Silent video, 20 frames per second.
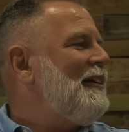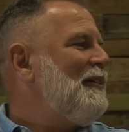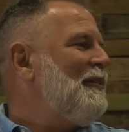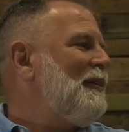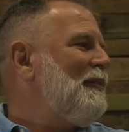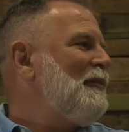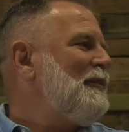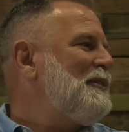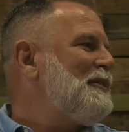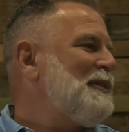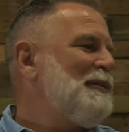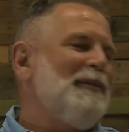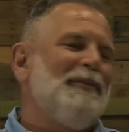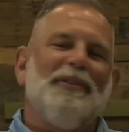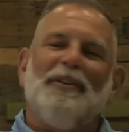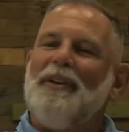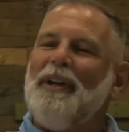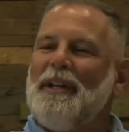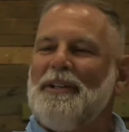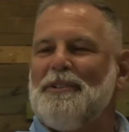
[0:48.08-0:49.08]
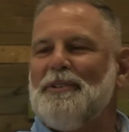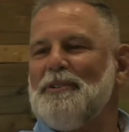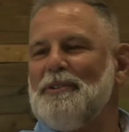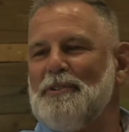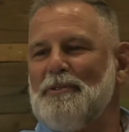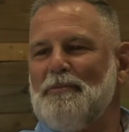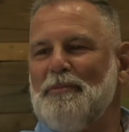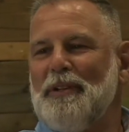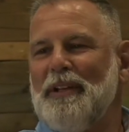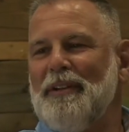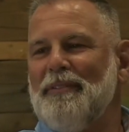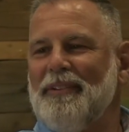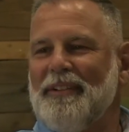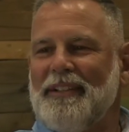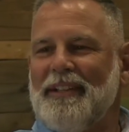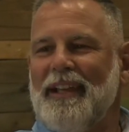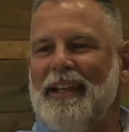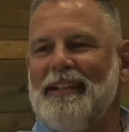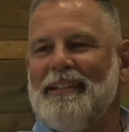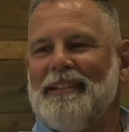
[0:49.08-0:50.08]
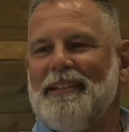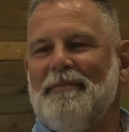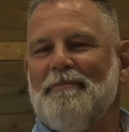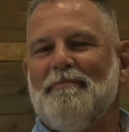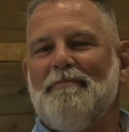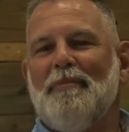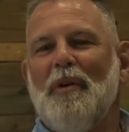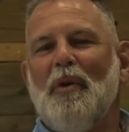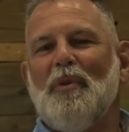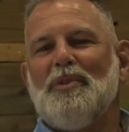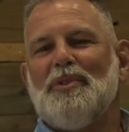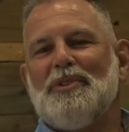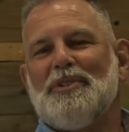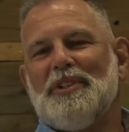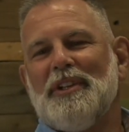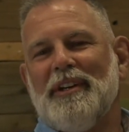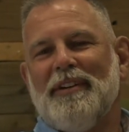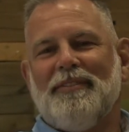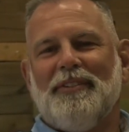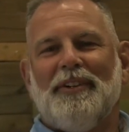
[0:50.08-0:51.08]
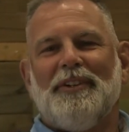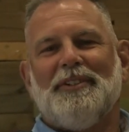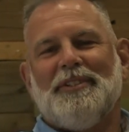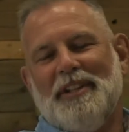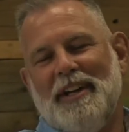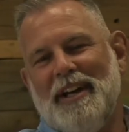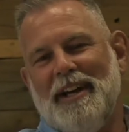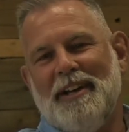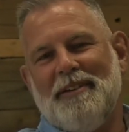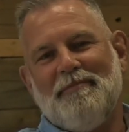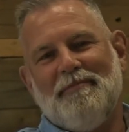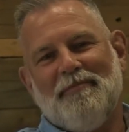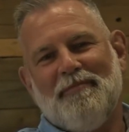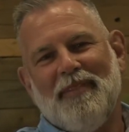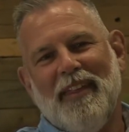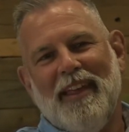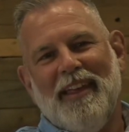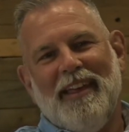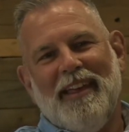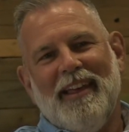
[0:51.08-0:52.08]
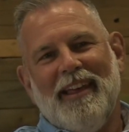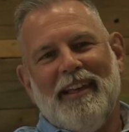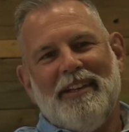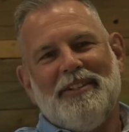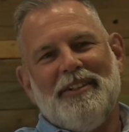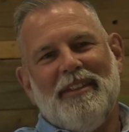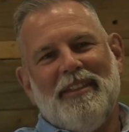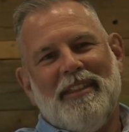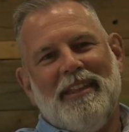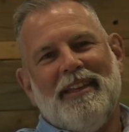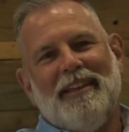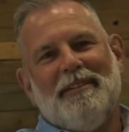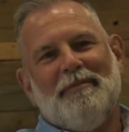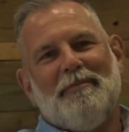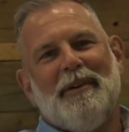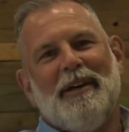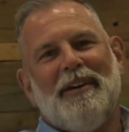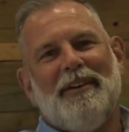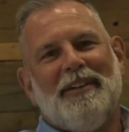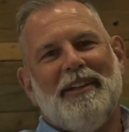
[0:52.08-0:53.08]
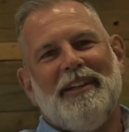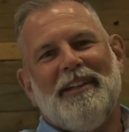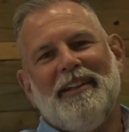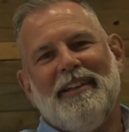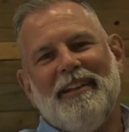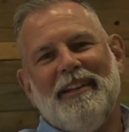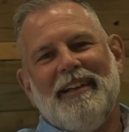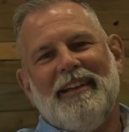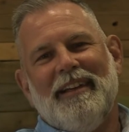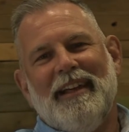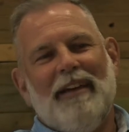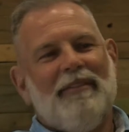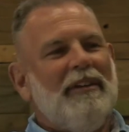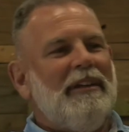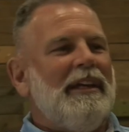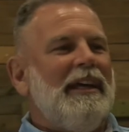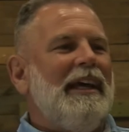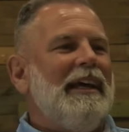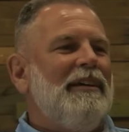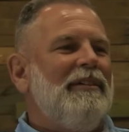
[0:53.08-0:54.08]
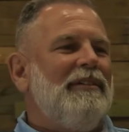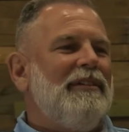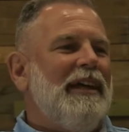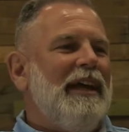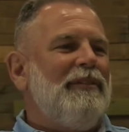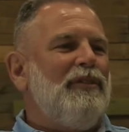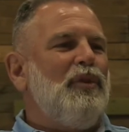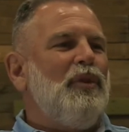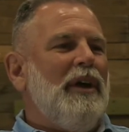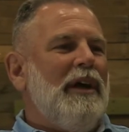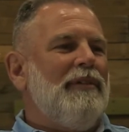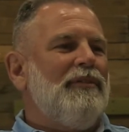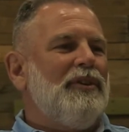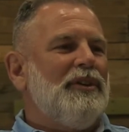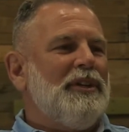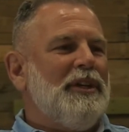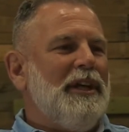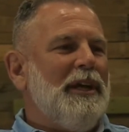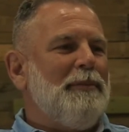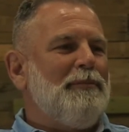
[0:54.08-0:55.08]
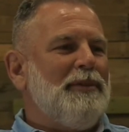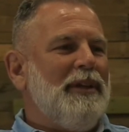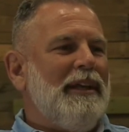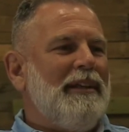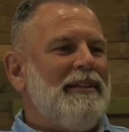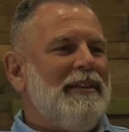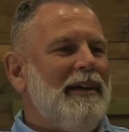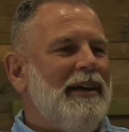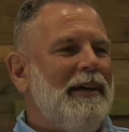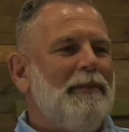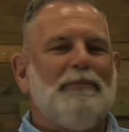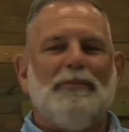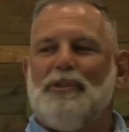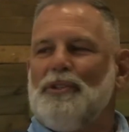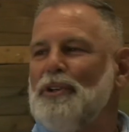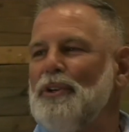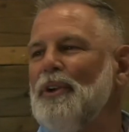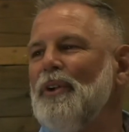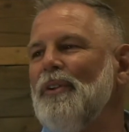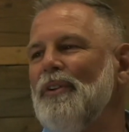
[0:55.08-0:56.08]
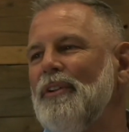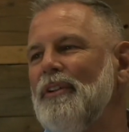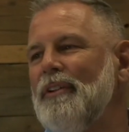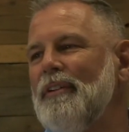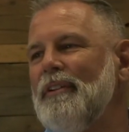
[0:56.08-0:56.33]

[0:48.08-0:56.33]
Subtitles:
What would some of your answers be? What takes up most of your time? As you think about, have you ever kept a time journal?